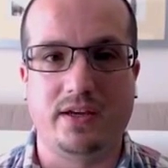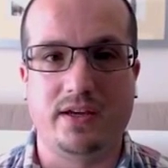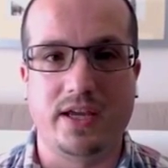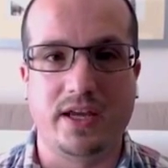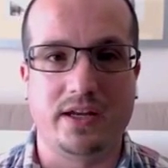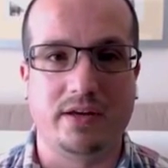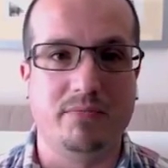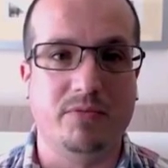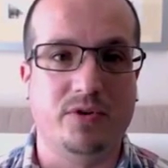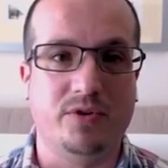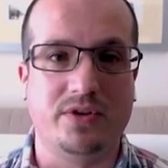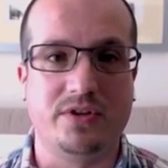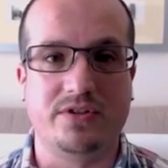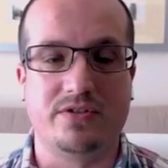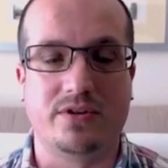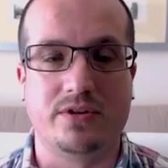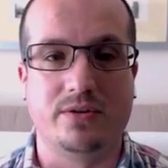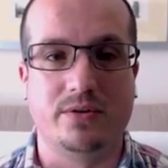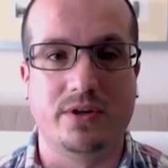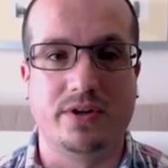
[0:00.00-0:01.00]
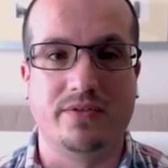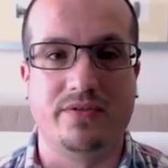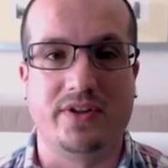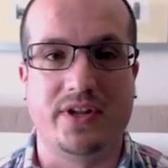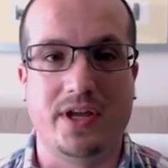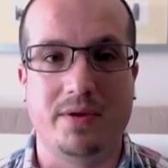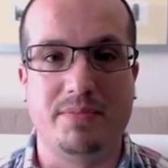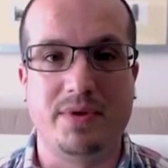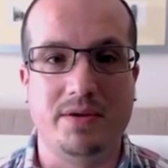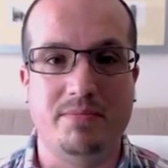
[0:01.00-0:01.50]
getting more control over
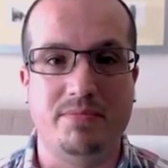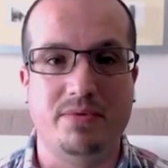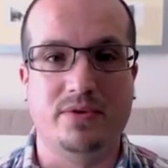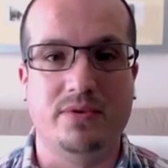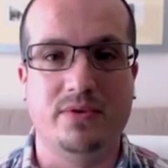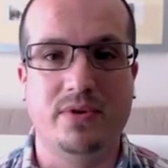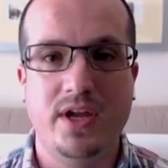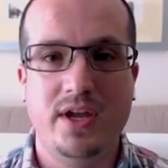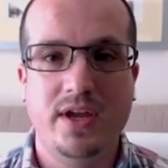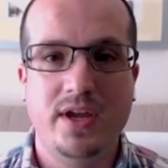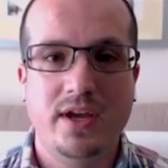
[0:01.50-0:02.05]
their people.